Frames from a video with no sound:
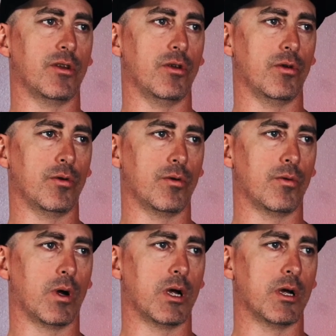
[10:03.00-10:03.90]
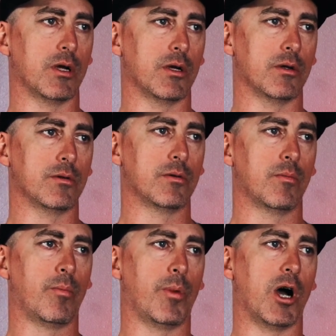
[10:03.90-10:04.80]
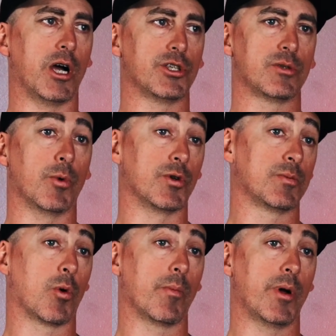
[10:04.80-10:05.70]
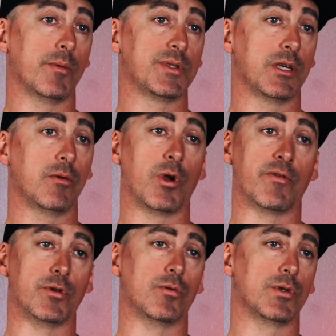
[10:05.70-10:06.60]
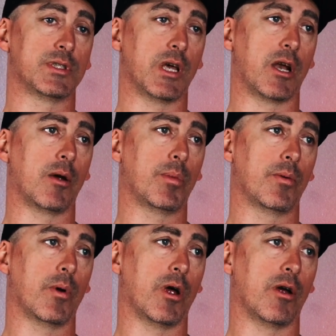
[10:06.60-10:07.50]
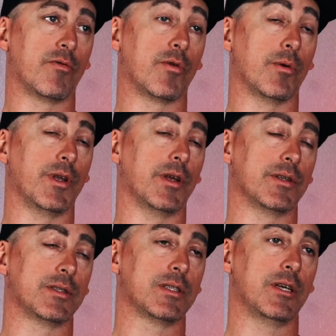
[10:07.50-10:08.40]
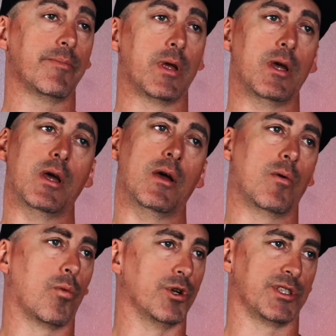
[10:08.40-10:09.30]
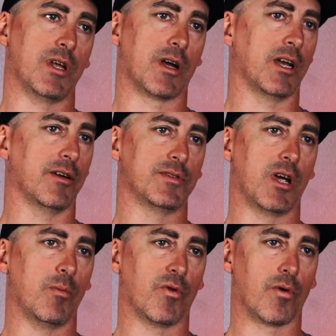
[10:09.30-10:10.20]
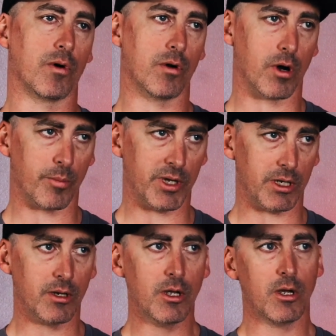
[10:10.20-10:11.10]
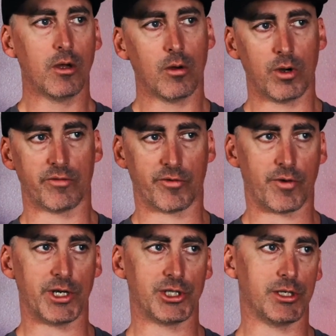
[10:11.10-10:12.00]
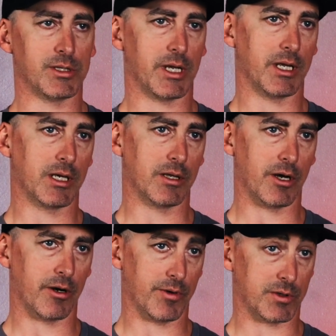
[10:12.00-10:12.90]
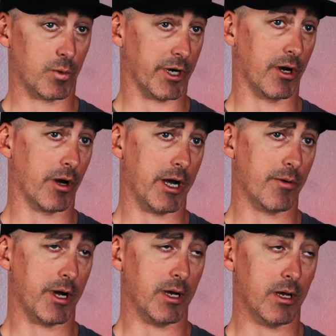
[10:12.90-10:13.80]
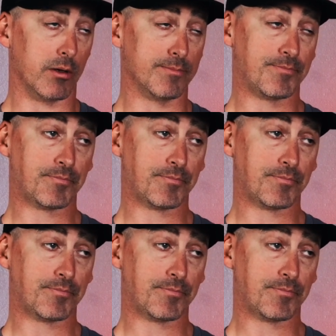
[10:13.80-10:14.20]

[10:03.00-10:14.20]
new Bosch Motorsport pumps in. We have a dual setup for redundancy. We're just not going to have time before ORP. We have a fresh in-tank in there that's working great right now,